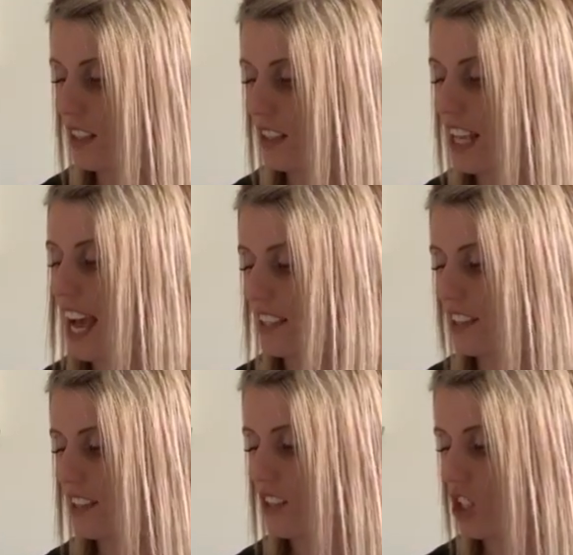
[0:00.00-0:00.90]

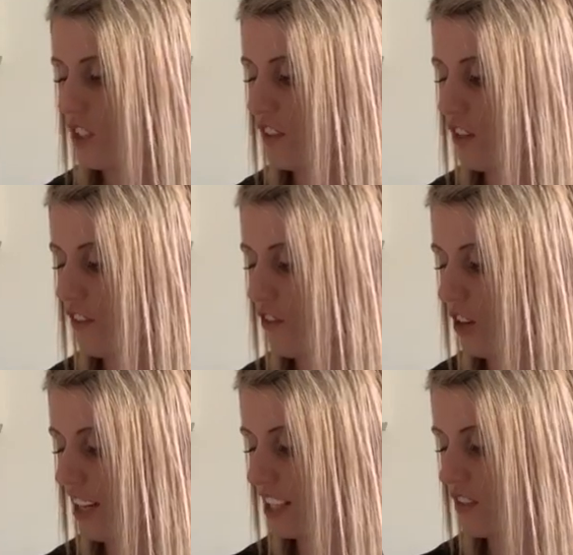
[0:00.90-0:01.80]
Yes, she's full of
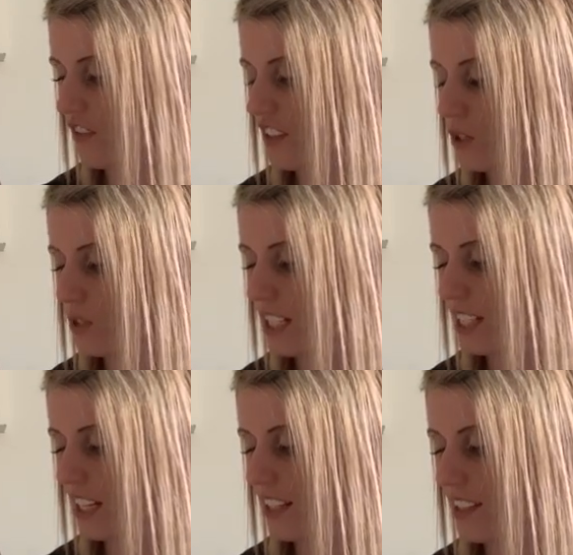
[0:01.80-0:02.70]
frolics and
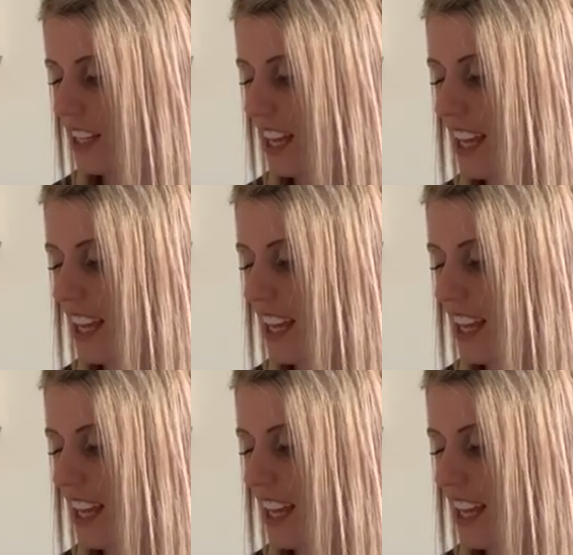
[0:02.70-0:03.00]
fiddle-dee-dees.